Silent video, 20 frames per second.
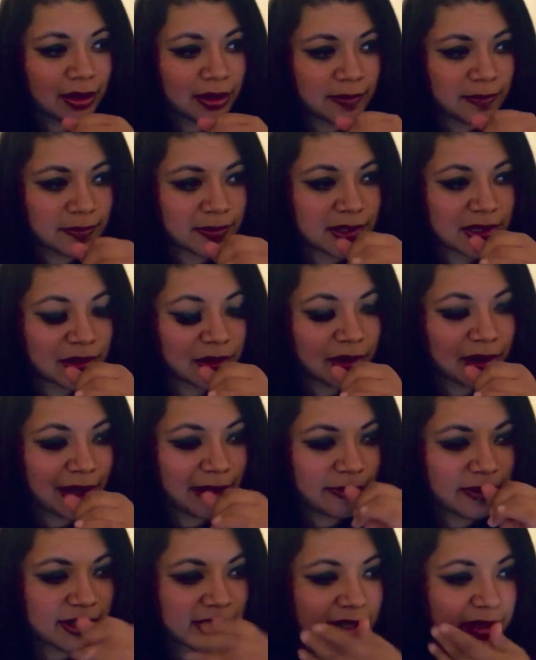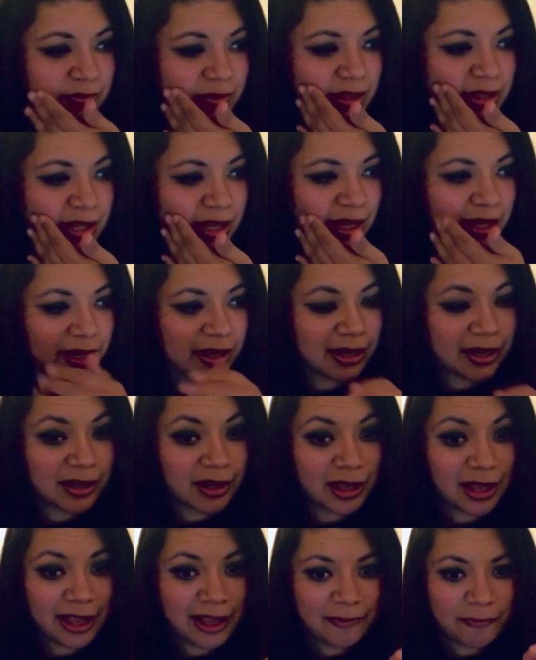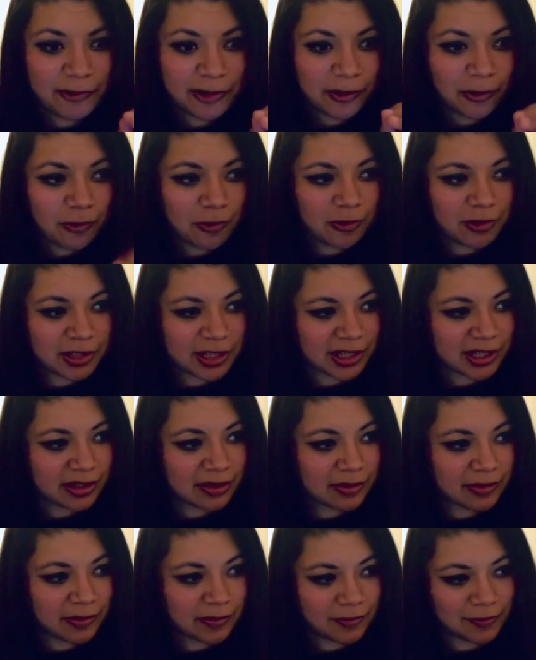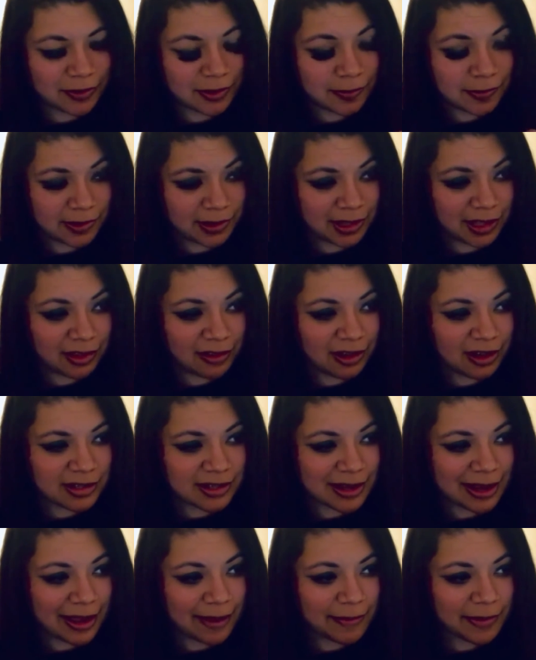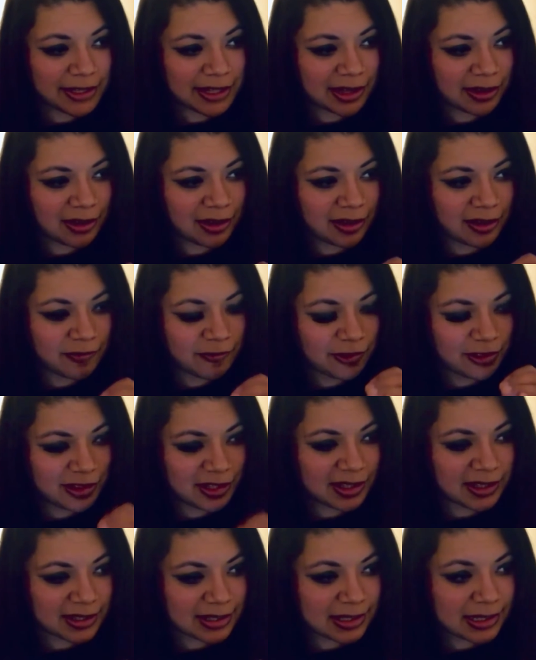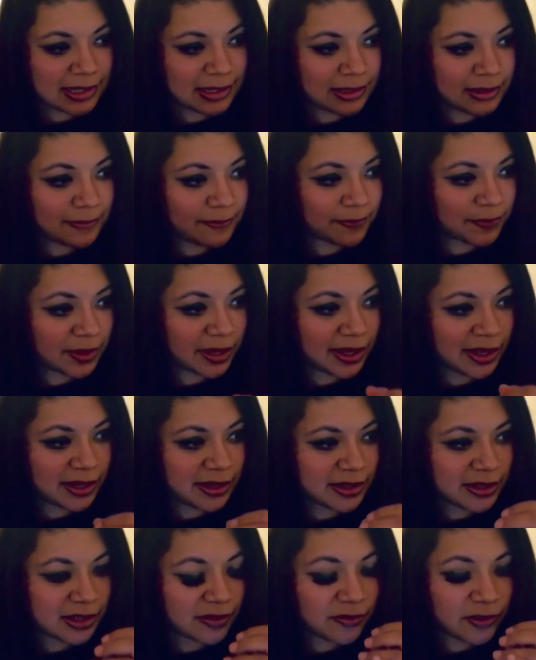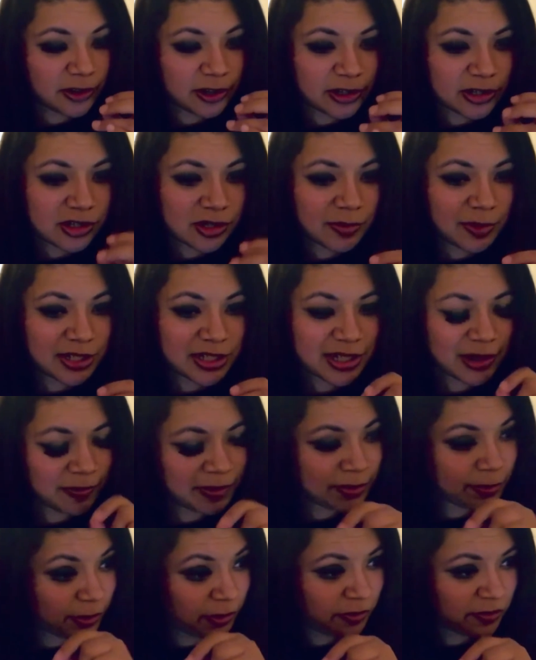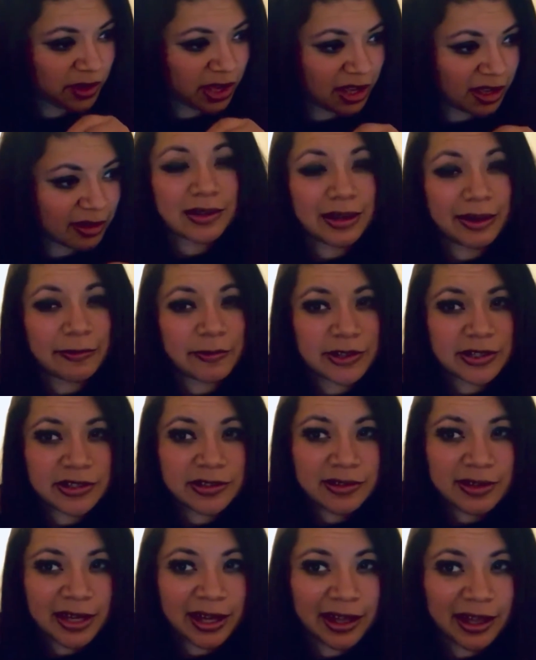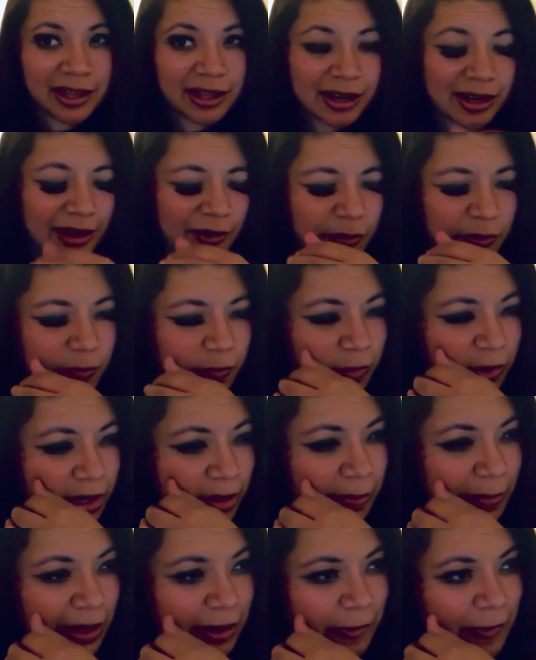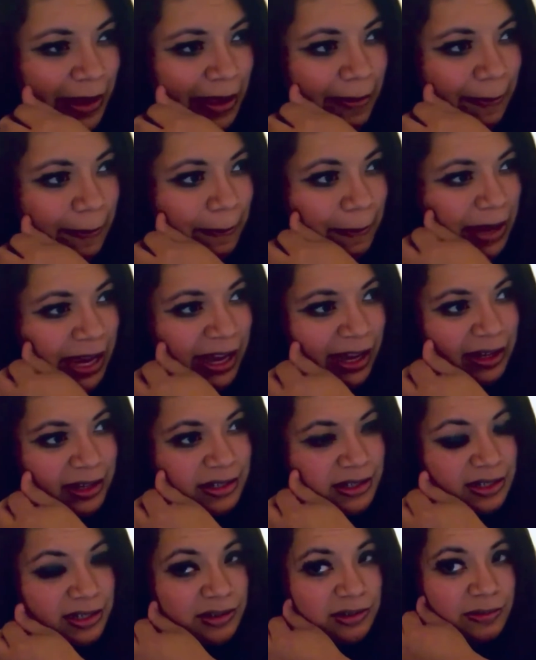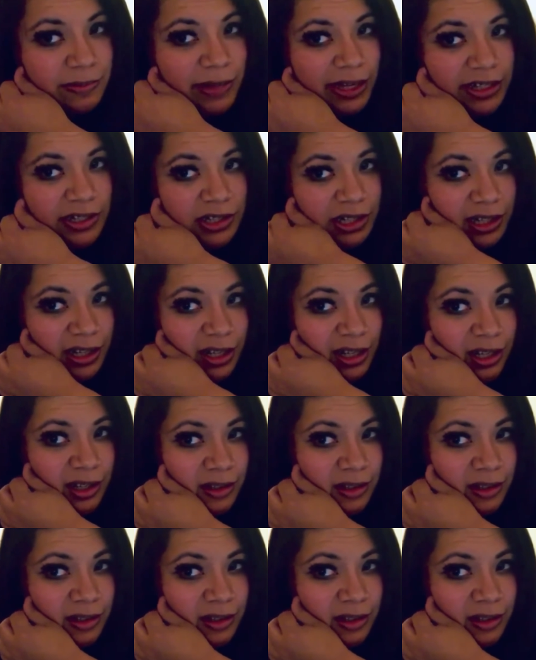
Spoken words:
So I would start with that, and I would hold it for a really long time until it released, and if it hurt too much, I would move on. I would do that, and I would work my way back to my jaw,